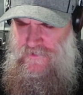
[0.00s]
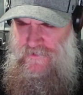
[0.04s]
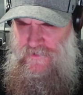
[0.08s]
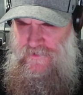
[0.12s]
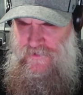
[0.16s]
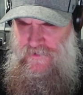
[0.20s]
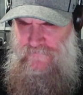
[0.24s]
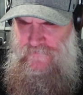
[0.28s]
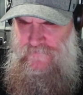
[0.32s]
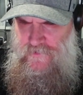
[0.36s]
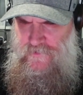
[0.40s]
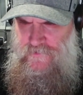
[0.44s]
I
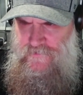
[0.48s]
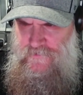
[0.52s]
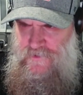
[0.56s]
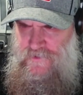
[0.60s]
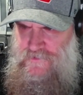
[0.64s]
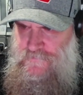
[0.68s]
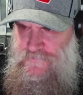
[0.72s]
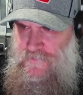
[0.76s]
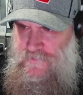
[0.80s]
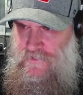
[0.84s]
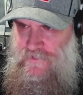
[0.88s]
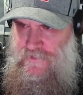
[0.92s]
have your
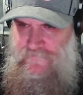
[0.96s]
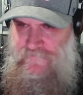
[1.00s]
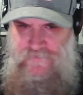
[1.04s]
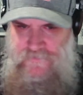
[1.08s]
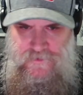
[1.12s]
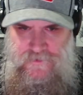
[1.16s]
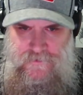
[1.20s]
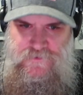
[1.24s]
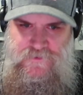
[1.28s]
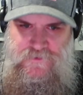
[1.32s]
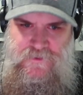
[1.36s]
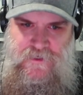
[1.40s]
address, but I'll have to
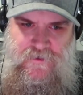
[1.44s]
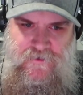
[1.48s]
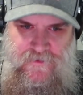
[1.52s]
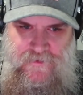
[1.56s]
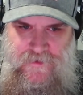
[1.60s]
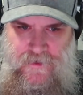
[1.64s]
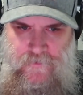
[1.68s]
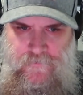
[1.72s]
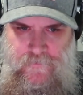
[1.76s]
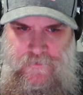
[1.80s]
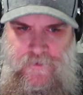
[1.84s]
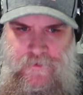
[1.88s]
double check
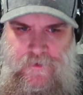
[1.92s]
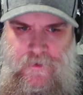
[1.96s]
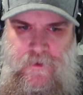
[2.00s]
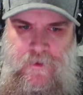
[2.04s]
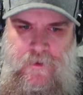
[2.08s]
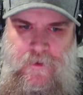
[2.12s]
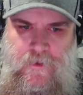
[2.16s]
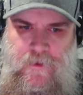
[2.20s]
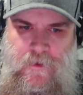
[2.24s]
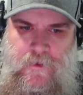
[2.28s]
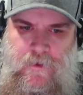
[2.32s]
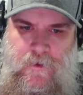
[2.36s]
on that one.
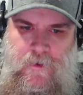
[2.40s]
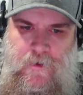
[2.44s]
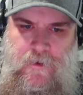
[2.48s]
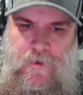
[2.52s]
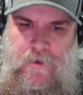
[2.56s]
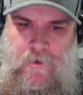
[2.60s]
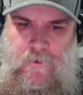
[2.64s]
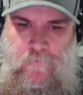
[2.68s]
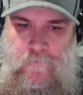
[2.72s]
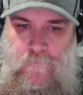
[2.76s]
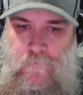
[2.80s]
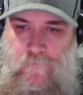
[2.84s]

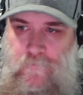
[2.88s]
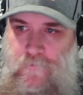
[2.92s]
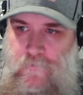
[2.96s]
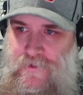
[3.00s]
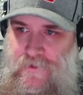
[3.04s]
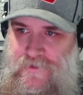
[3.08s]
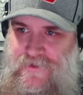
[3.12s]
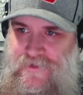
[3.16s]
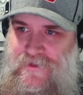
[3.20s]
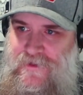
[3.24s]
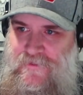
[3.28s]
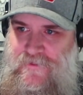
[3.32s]
Uh,
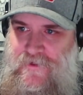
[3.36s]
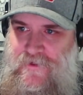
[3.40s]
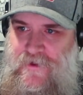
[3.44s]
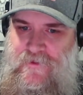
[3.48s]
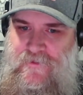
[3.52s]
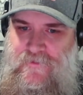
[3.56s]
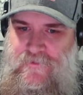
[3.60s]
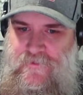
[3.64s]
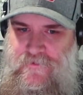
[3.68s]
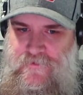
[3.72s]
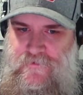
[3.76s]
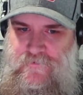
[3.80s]
what can I
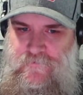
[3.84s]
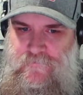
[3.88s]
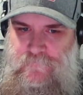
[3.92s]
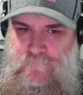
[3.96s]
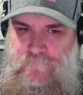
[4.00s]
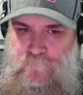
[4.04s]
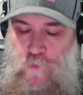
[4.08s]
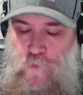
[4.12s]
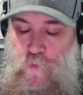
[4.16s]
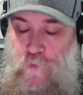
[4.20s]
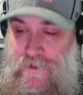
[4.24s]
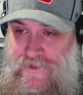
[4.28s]
thank?
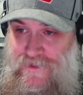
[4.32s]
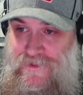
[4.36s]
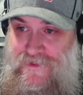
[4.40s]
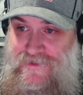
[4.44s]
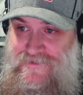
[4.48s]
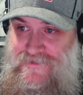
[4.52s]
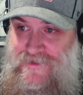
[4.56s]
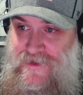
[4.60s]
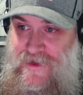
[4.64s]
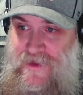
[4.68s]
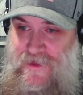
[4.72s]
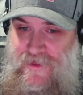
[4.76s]
What
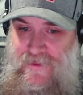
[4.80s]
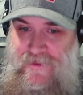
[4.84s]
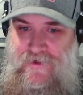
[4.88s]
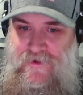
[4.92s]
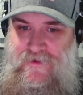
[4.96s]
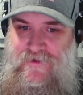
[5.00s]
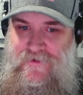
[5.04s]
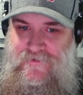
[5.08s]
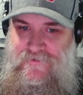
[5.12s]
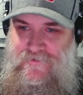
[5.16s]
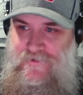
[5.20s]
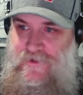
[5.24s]
can I
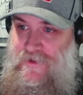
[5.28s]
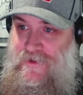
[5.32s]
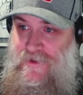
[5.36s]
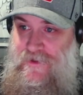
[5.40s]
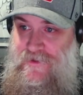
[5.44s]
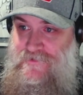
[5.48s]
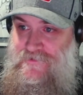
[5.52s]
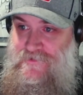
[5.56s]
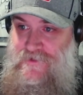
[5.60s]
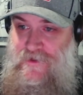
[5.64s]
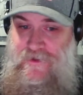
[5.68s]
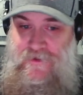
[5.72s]
say? I
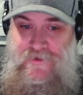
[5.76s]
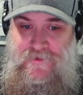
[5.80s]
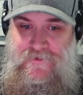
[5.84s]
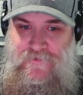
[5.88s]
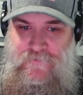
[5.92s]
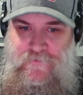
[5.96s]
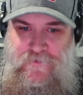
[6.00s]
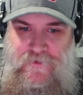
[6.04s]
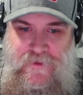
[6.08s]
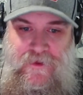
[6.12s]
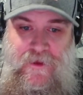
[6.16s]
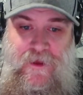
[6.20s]
can't say
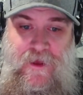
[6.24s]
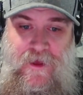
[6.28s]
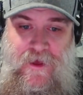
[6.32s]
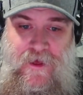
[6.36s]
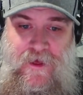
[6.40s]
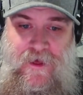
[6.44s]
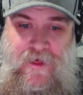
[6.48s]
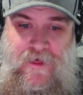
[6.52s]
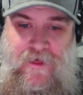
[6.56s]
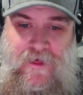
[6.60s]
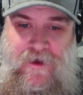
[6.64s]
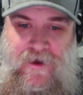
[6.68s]
anything really.
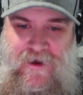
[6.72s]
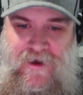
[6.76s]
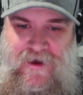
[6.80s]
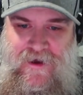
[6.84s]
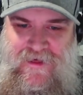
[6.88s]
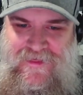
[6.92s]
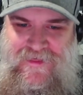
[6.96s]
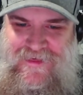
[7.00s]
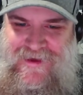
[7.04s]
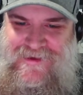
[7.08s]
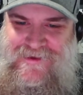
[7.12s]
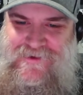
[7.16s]

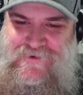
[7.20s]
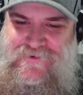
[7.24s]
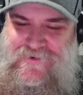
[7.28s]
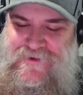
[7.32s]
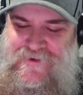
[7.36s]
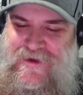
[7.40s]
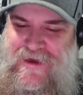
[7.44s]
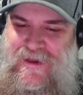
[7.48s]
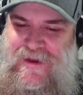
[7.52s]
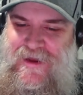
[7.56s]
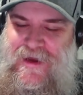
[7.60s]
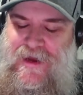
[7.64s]
Uh, thank you
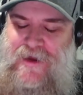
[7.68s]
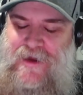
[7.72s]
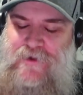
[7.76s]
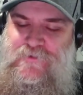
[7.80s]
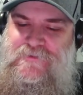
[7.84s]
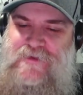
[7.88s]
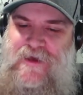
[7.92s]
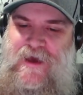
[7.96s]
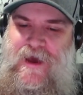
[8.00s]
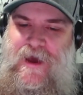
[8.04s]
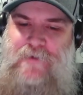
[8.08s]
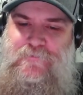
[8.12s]
again. I
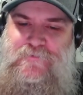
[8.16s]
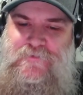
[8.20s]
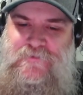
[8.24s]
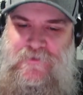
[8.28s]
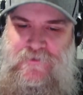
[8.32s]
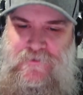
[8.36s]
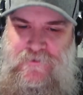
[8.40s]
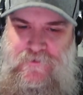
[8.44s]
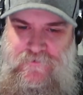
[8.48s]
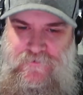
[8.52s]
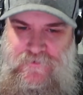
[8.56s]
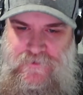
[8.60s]
was
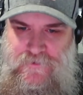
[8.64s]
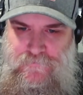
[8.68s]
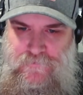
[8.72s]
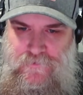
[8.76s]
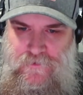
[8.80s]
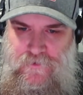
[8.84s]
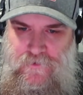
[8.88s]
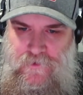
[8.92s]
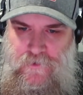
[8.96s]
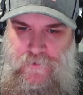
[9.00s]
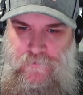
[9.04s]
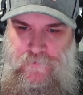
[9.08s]
absolutely
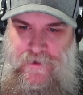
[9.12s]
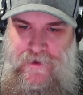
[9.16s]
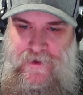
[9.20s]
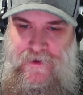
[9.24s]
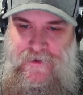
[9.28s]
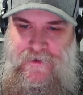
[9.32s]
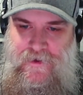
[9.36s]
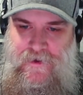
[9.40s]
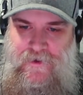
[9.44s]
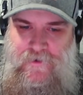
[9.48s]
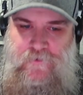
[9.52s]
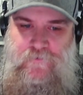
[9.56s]
blown
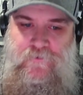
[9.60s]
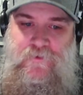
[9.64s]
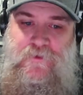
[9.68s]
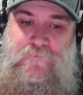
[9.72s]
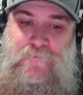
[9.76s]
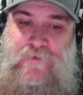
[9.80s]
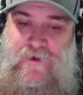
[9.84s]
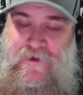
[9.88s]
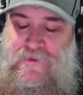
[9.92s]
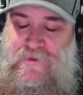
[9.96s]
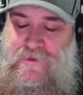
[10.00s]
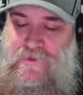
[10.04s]
away, not
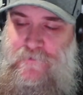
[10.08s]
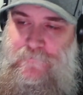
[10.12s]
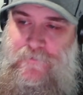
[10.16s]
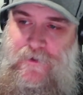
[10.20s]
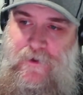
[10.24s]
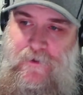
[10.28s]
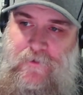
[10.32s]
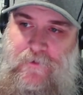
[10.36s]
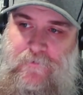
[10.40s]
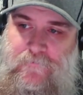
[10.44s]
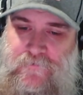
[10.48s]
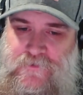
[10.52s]
only by the
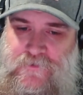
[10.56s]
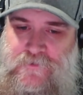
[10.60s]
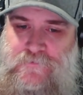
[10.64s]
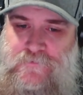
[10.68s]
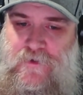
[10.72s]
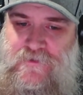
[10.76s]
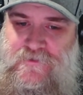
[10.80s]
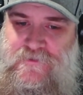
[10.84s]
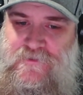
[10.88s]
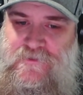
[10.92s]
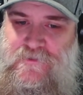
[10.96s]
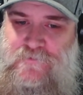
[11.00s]
amount of
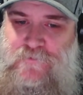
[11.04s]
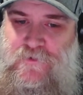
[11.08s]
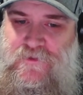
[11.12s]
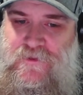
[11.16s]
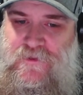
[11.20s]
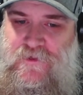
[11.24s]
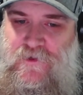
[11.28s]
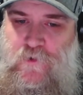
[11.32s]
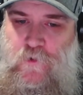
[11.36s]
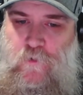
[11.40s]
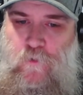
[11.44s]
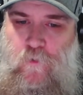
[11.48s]
responses,
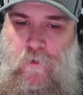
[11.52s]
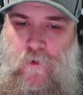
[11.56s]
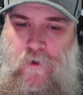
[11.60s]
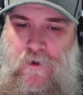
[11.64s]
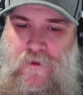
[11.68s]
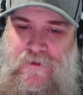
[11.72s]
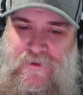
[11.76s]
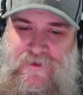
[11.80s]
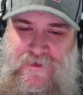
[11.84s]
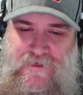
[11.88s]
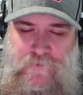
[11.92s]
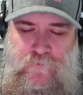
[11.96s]
but the
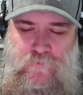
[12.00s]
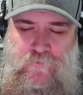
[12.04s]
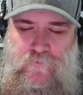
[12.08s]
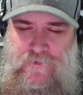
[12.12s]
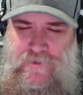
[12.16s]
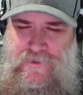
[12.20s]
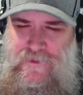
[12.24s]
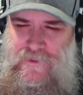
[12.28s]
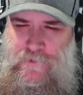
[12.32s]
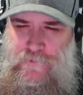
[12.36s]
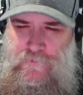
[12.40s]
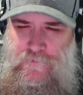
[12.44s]
quality.
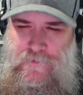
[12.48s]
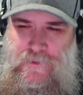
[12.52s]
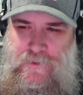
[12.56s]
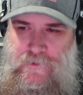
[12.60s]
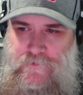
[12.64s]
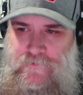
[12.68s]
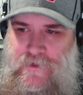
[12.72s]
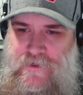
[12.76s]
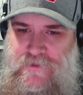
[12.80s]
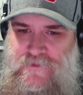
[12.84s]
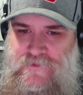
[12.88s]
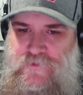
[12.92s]
Really,
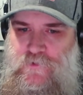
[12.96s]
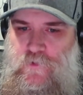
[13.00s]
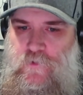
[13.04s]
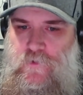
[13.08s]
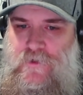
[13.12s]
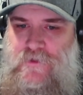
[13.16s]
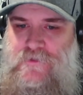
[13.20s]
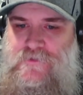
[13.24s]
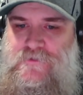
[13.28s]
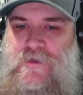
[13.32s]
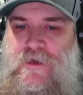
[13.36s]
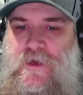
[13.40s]
really great
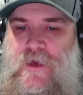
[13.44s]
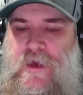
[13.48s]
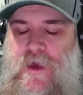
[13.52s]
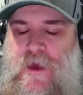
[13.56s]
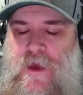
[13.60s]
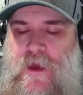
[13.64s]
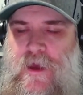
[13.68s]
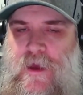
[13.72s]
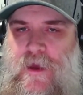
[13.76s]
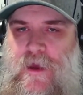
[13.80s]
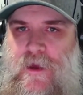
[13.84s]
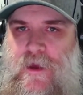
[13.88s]
stories.
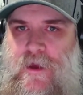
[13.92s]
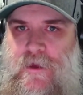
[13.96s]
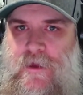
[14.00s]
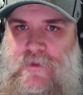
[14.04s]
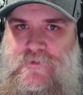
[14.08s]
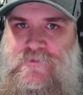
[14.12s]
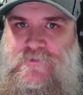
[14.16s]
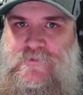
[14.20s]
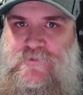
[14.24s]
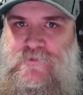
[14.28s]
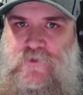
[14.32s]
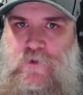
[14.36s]

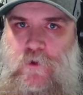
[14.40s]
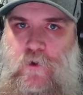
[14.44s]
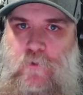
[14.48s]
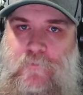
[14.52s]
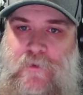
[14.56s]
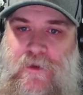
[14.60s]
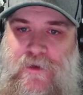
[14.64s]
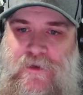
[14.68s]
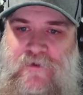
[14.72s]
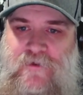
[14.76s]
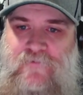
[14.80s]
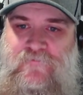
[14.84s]
And
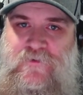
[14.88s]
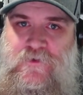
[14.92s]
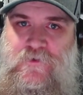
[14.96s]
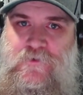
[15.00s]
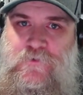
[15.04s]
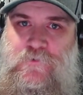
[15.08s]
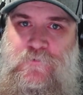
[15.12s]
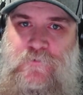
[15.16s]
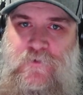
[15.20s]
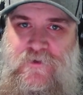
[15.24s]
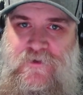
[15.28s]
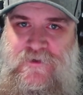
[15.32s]
so many of
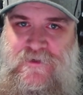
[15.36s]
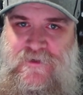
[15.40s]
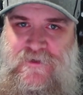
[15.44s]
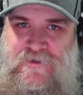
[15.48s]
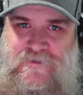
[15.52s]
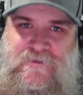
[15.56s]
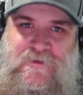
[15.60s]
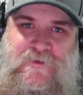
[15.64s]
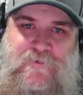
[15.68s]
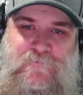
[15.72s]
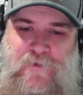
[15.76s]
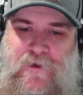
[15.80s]
you were
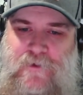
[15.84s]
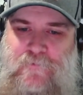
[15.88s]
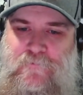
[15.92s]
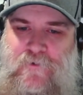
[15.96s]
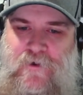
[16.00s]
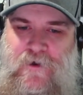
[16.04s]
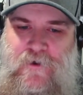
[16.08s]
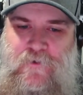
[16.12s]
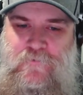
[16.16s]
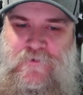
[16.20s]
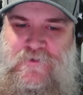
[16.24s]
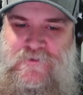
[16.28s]
kissing my
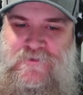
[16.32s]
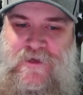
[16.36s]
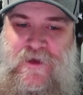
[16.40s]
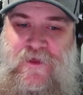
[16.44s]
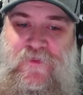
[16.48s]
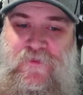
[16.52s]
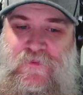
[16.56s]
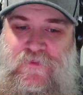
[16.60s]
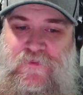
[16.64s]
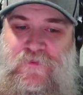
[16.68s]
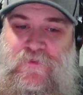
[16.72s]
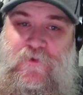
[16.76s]
butt, which
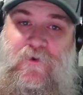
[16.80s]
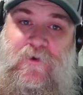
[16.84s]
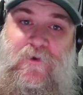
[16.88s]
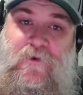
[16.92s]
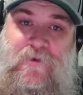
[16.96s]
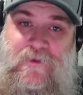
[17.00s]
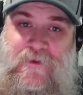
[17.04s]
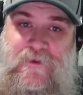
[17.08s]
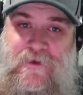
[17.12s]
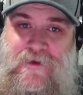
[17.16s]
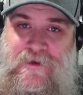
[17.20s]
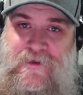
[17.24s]
I
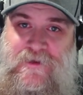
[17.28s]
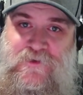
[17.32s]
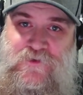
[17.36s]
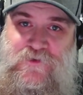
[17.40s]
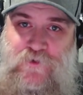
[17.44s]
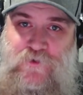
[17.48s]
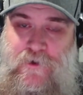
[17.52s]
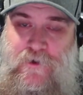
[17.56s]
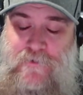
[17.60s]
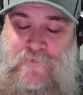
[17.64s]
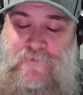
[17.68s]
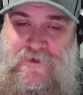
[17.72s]
thoroughly
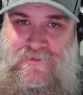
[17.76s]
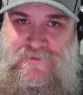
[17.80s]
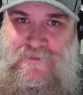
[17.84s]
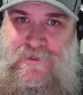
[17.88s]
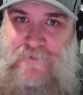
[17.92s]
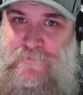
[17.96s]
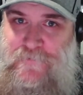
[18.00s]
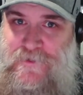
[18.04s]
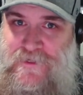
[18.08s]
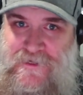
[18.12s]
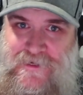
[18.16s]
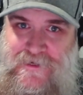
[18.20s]
enjoy
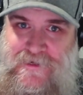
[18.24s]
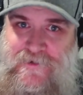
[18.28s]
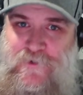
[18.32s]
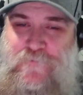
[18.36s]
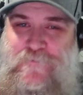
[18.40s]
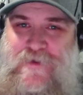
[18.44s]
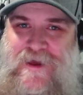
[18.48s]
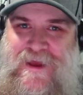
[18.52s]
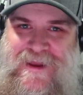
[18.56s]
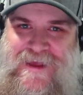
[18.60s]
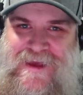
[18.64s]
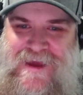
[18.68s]
because I'm an
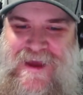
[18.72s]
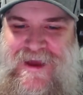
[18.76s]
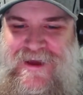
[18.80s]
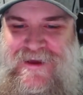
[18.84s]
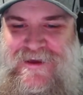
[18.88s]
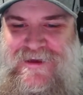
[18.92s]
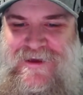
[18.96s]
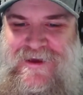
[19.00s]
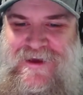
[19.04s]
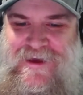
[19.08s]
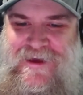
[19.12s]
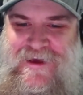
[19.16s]

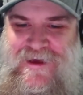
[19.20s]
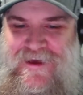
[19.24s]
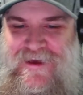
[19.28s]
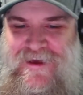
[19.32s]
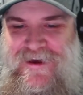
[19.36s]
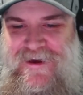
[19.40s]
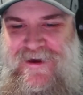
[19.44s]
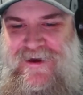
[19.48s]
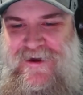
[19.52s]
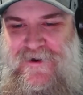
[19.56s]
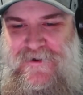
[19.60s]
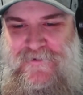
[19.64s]
egomaniac.
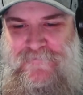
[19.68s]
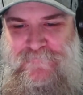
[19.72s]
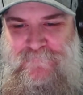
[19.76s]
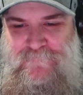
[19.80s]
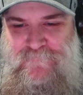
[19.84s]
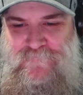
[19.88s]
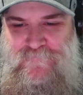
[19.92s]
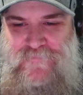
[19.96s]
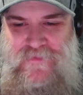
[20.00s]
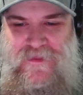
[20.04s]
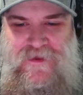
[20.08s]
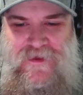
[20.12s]
Um,